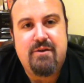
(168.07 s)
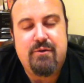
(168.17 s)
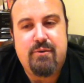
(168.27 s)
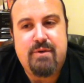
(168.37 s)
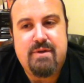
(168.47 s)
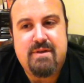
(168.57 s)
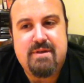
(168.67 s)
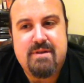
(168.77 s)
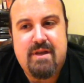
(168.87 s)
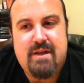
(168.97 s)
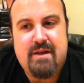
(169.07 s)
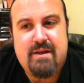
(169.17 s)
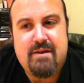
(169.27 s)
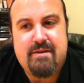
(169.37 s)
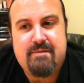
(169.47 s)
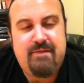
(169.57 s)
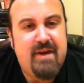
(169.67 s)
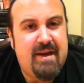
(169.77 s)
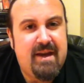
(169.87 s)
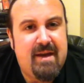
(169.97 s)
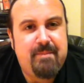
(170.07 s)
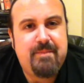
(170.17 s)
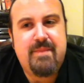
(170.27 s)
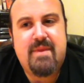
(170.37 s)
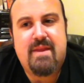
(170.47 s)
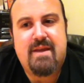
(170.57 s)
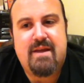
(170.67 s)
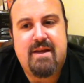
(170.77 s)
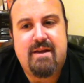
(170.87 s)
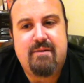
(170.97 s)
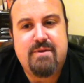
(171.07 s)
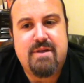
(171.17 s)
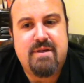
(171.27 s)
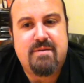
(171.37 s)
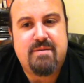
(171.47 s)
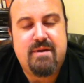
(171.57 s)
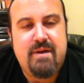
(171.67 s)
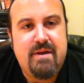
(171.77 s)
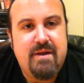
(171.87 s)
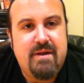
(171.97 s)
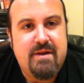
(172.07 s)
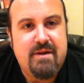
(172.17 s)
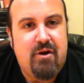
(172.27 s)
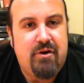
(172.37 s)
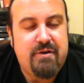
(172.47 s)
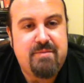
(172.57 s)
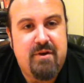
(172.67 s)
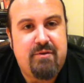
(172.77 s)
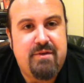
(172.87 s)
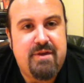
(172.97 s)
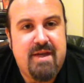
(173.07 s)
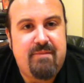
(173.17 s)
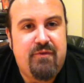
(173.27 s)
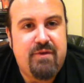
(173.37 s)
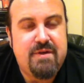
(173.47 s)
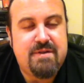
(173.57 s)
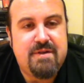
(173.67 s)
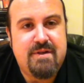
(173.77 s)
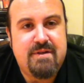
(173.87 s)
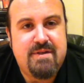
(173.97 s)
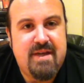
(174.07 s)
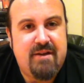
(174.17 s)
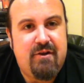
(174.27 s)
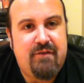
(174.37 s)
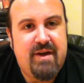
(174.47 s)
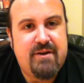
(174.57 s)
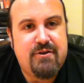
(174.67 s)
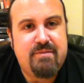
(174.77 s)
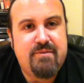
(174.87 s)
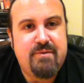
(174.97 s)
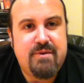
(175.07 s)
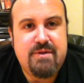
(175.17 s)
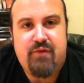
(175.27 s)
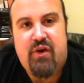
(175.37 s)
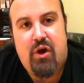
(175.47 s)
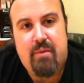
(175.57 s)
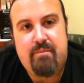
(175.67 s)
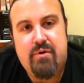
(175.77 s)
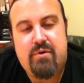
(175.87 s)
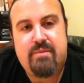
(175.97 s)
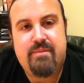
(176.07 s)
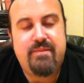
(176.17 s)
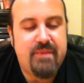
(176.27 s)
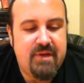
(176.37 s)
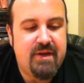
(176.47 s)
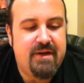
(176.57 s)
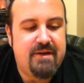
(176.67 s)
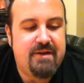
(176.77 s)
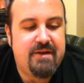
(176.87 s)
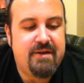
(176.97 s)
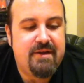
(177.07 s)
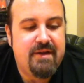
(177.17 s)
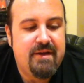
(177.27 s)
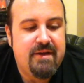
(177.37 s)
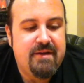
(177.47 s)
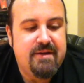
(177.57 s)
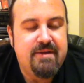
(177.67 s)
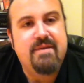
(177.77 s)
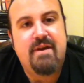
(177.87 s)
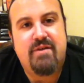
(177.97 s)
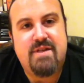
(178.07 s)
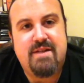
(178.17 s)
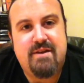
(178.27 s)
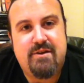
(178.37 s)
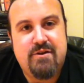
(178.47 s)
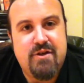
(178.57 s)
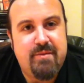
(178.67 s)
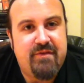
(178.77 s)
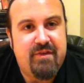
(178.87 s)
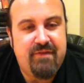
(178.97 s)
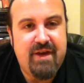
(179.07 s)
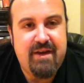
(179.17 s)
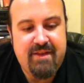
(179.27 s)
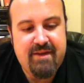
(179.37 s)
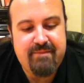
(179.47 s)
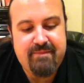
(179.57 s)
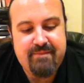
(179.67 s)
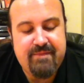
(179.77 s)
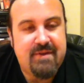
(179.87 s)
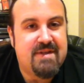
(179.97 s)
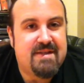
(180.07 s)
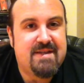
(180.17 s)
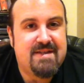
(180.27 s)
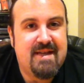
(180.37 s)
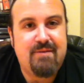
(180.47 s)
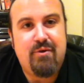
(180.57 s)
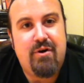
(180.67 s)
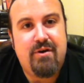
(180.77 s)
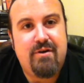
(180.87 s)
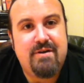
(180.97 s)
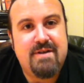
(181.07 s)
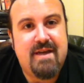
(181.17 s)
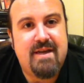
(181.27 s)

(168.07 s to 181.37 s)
who was in Vietnam and was a guy who spoke with a deep voice and had seen a lot of action but was very humble. And he obviously did a good job of conveying that, because that's exactly what I got as a